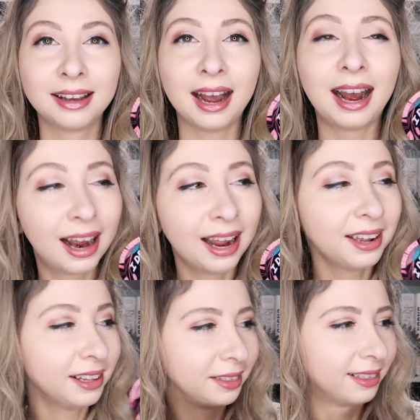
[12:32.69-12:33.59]

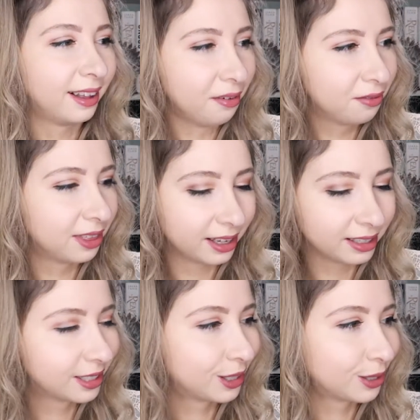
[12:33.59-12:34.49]
I love
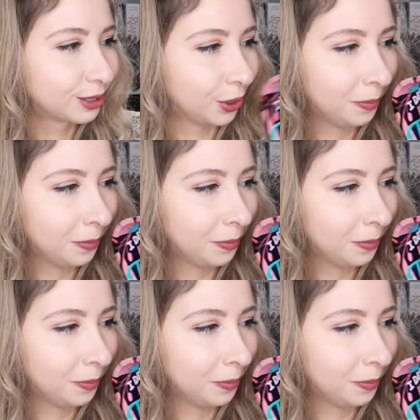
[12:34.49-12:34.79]
this so